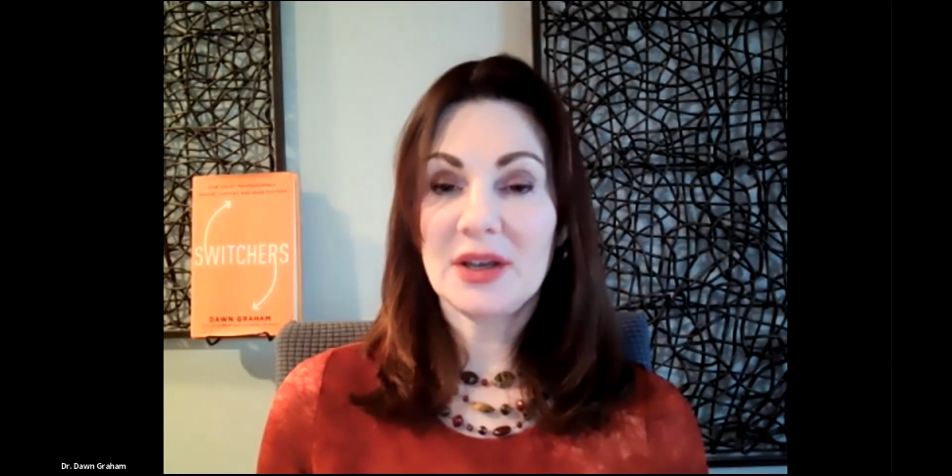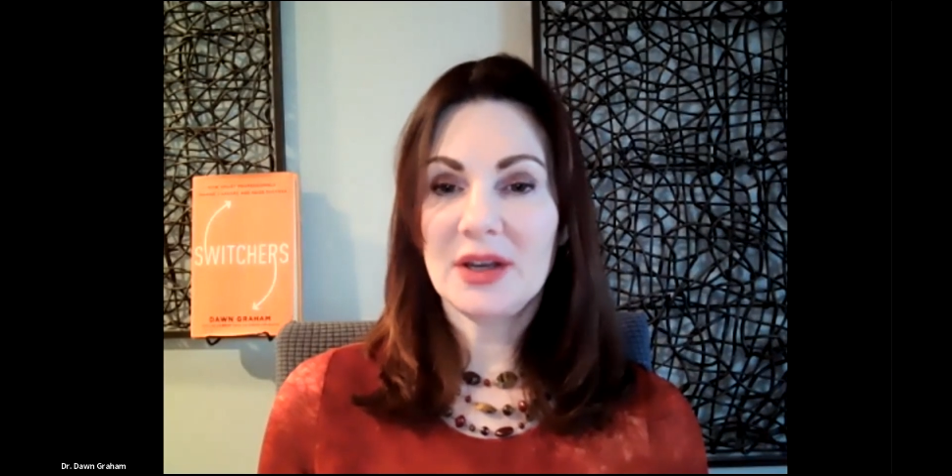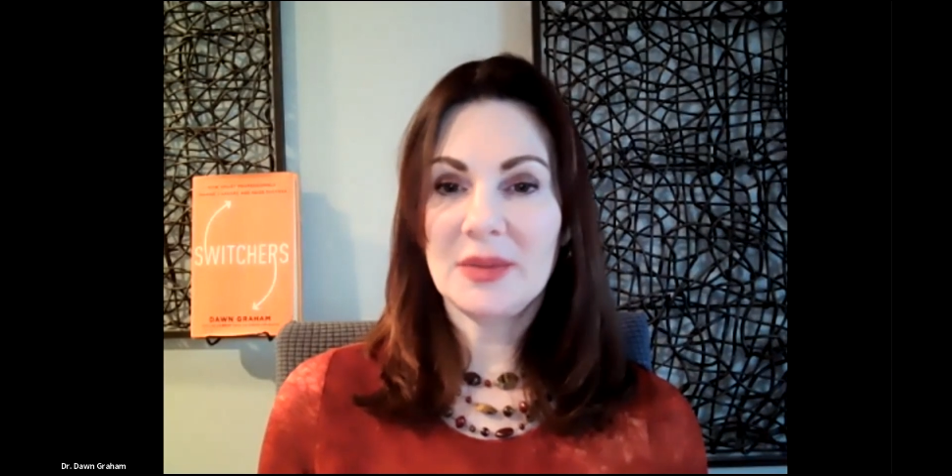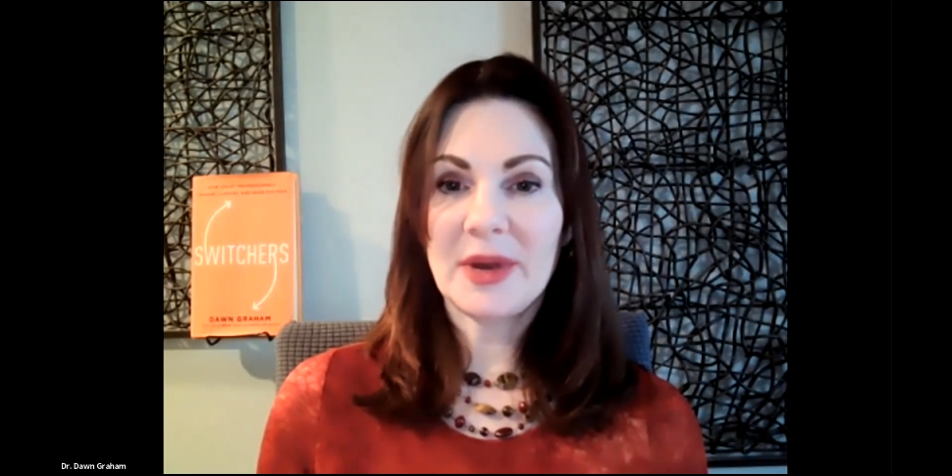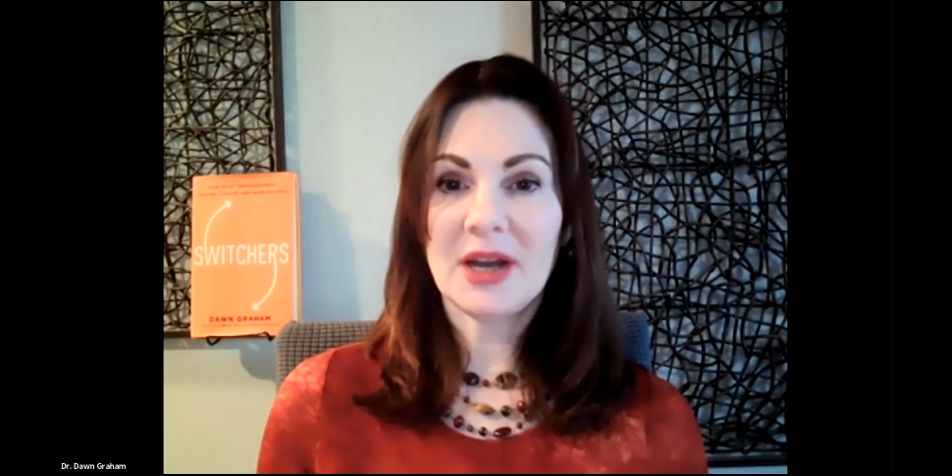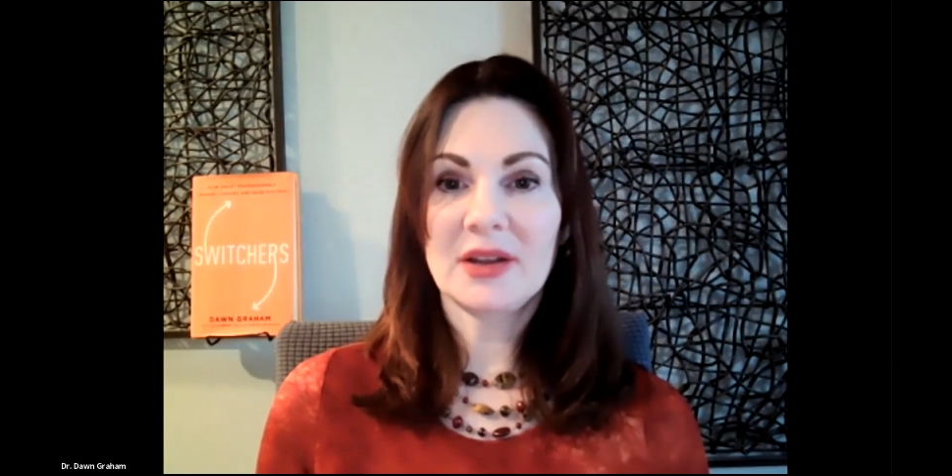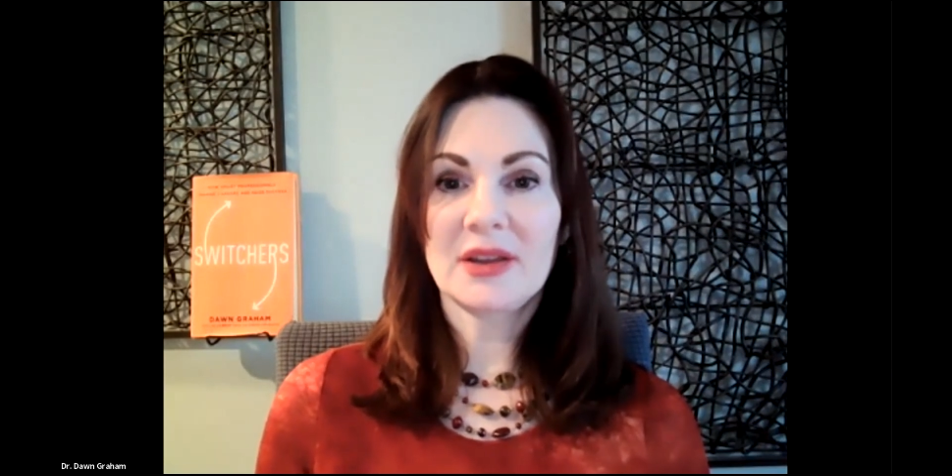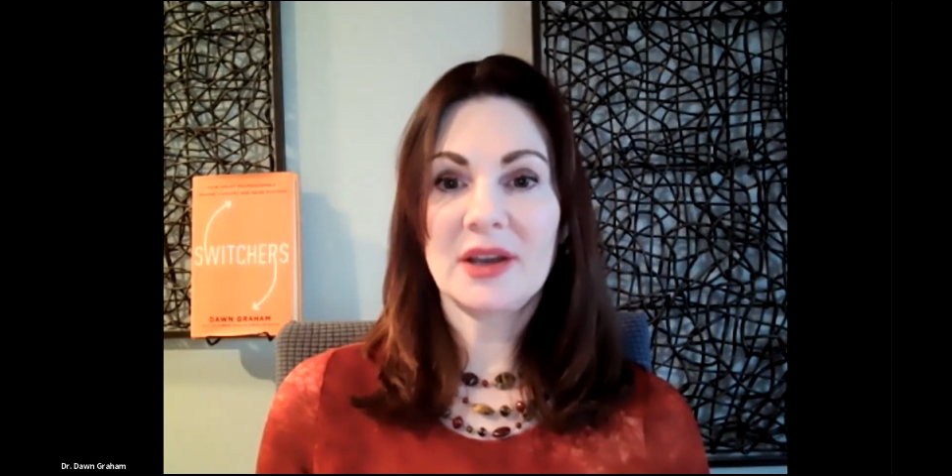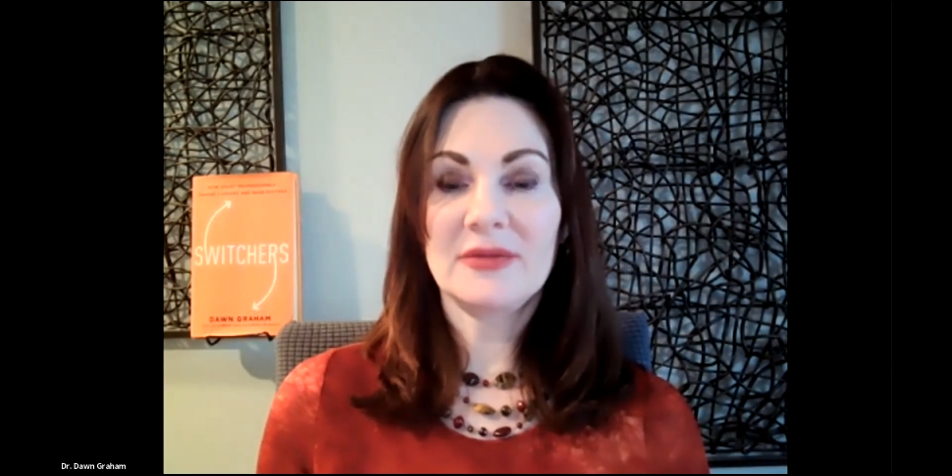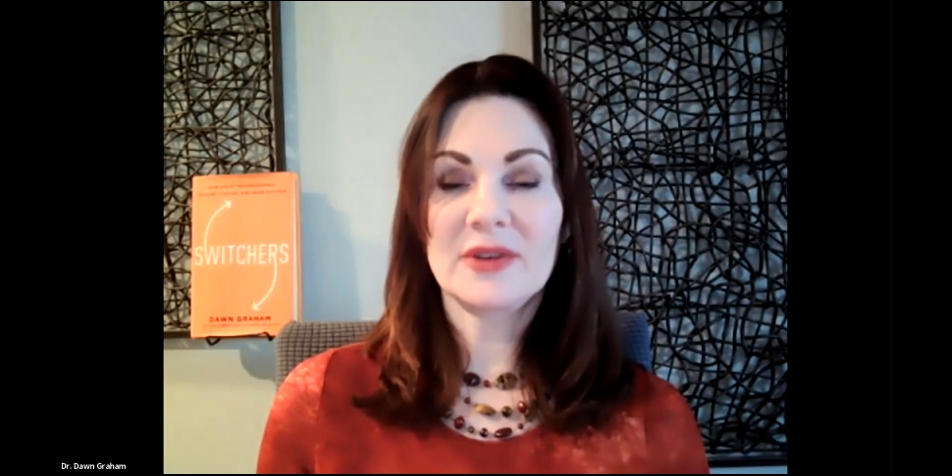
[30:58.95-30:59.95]

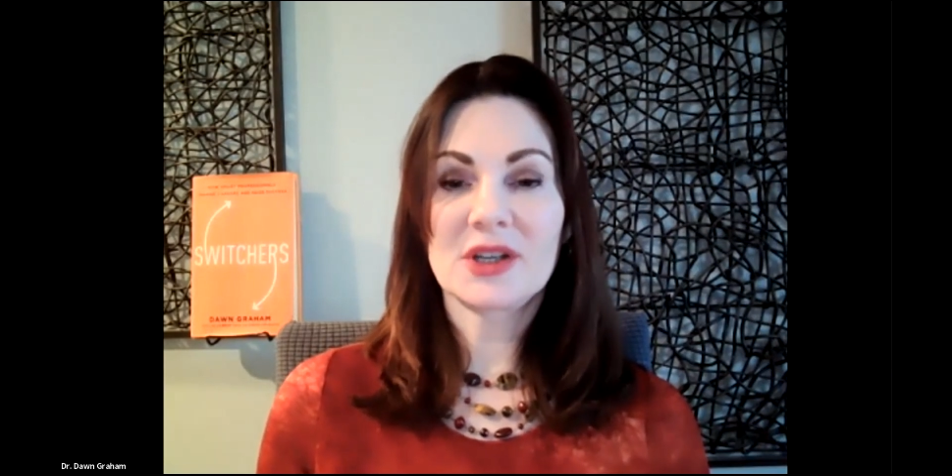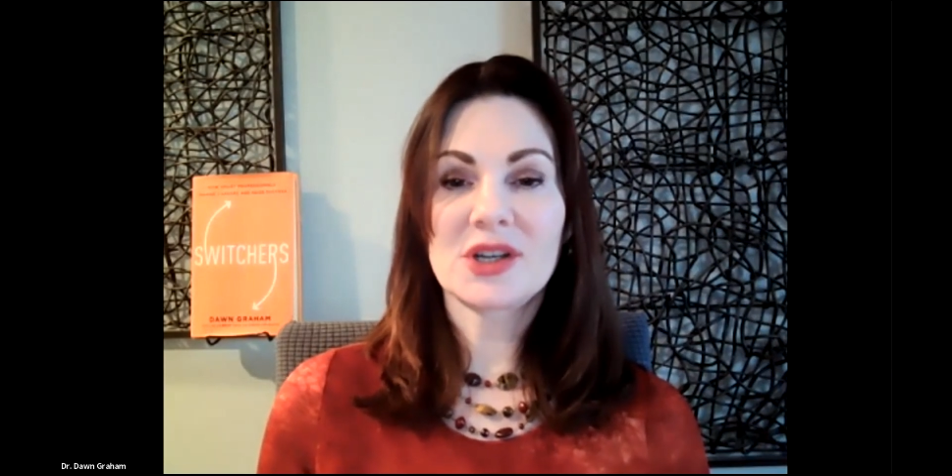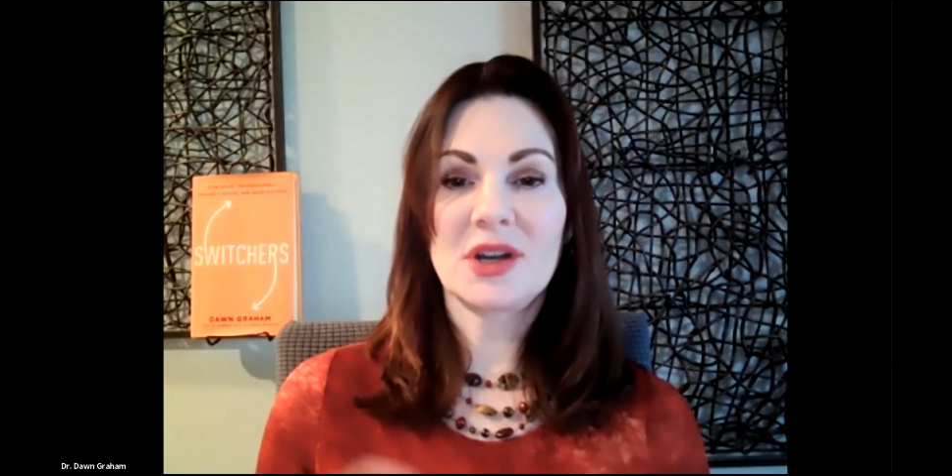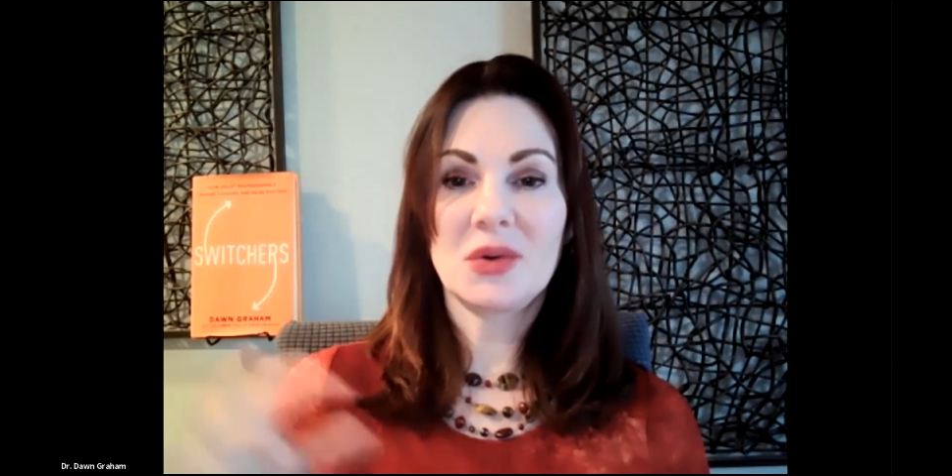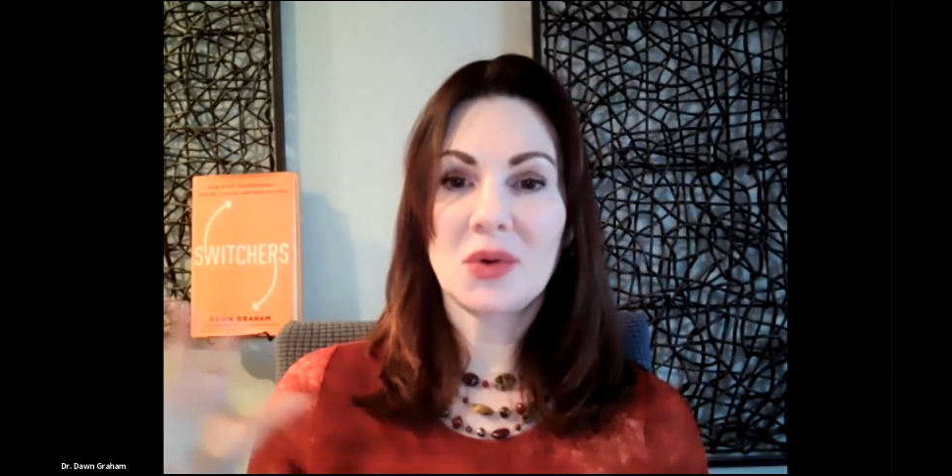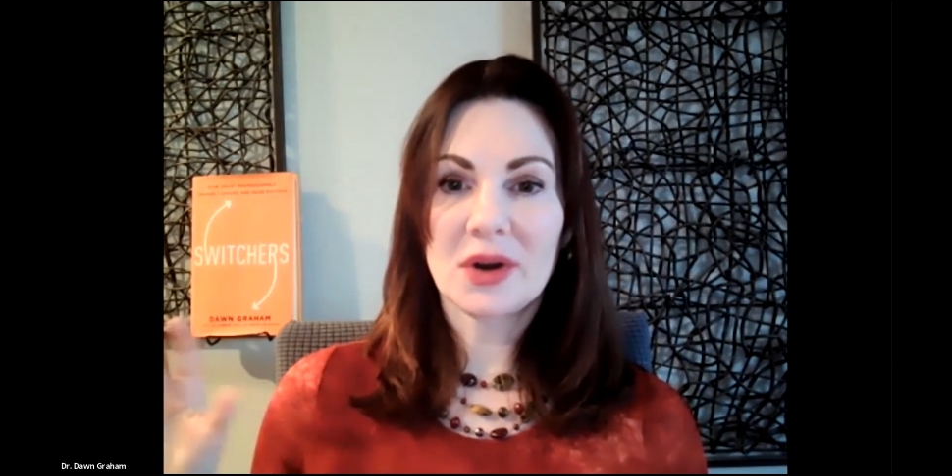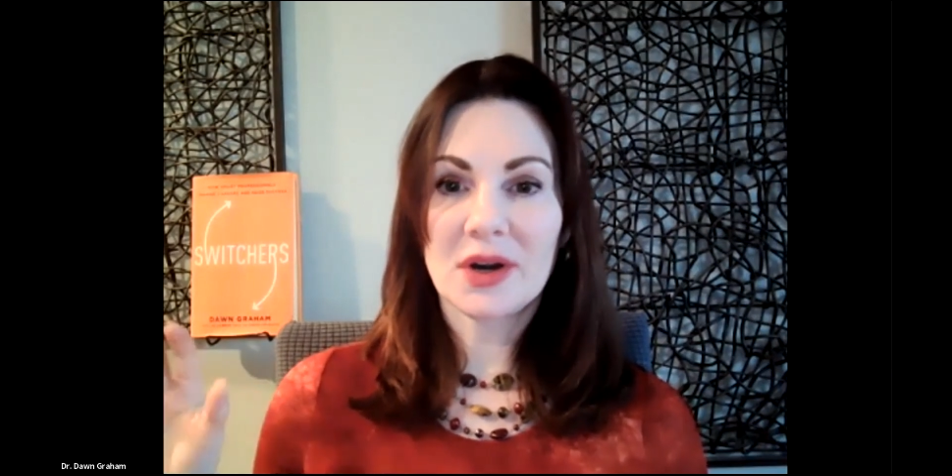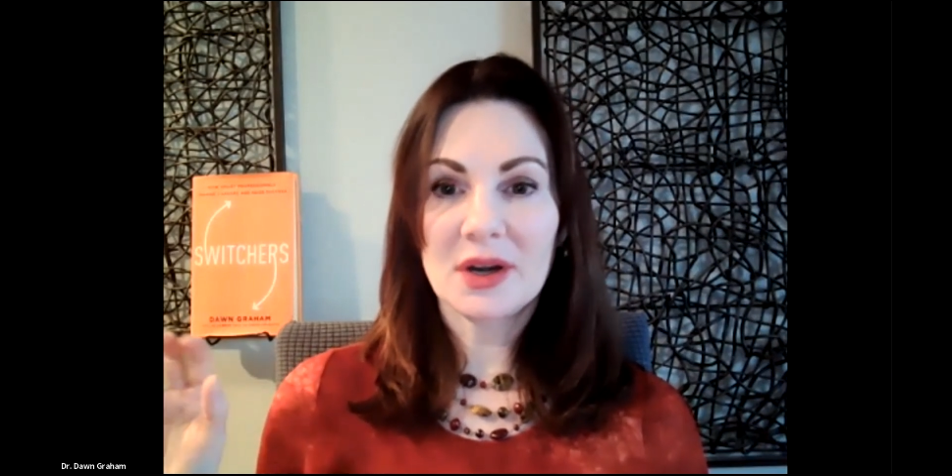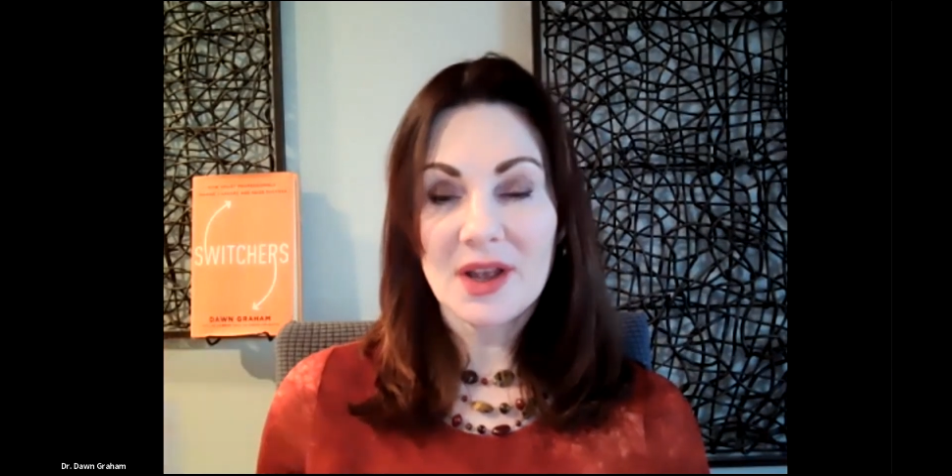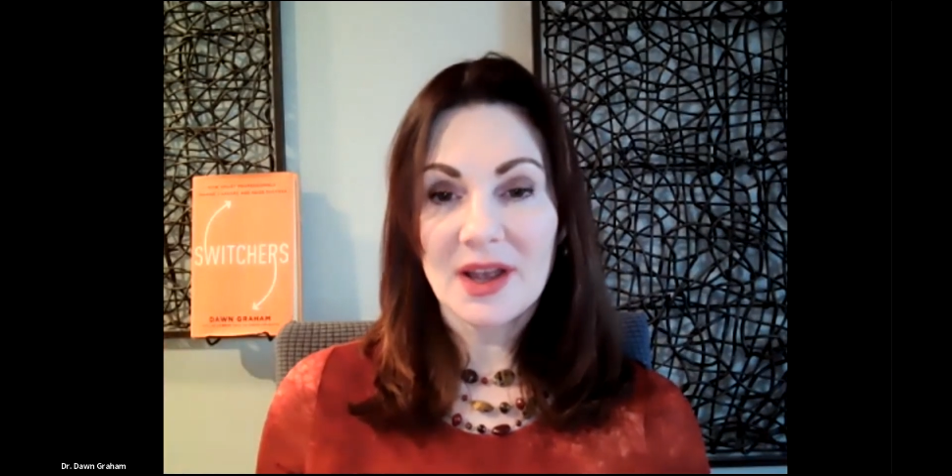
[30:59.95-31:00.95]
independently of function,
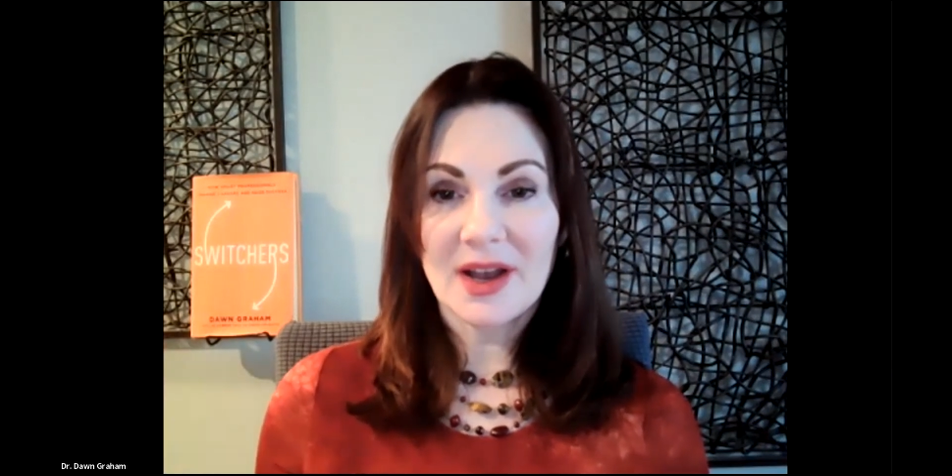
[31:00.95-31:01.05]
or